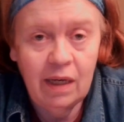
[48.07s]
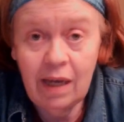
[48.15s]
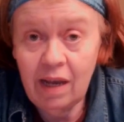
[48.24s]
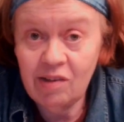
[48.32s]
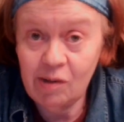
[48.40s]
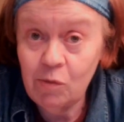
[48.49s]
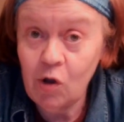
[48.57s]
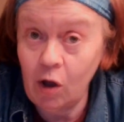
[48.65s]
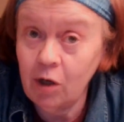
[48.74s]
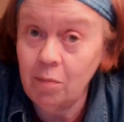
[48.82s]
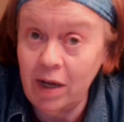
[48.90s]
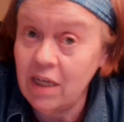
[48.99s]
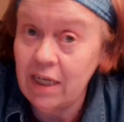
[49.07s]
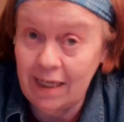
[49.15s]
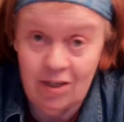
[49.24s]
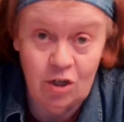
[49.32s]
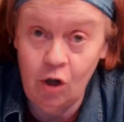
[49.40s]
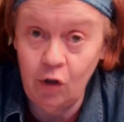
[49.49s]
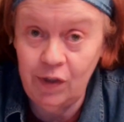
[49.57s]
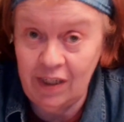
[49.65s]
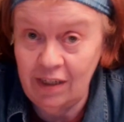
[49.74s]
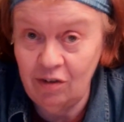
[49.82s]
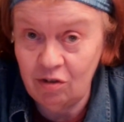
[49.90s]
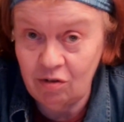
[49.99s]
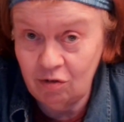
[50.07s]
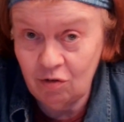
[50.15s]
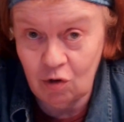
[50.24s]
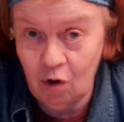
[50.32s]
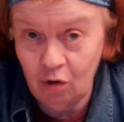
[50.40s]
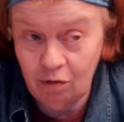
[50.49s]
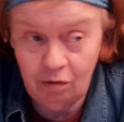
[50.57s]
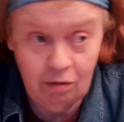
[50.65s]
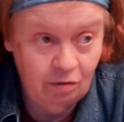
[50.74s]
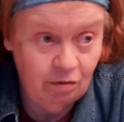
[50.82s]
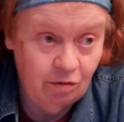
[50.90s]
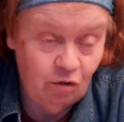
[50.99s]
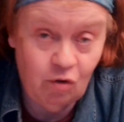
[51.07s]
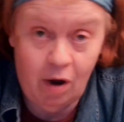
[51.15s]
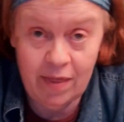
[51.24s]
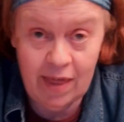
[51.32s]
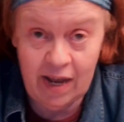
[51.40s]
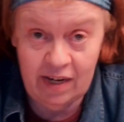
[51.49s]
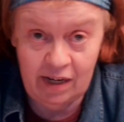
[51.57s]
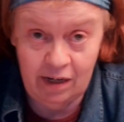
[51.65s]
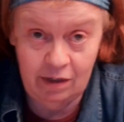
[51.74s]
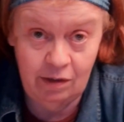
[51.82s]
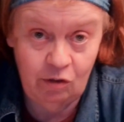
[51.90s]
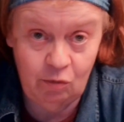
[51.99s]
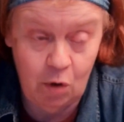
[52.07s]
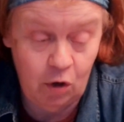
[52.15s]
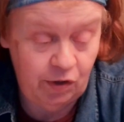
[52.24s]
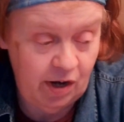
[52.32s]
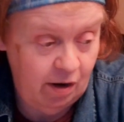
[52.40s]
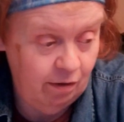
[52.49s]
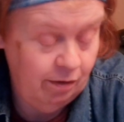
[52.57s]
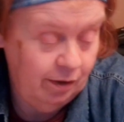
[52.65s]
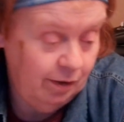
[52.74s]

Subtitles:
Yes, I'm talking about Jason Aldean's song, Try That in a Small Town.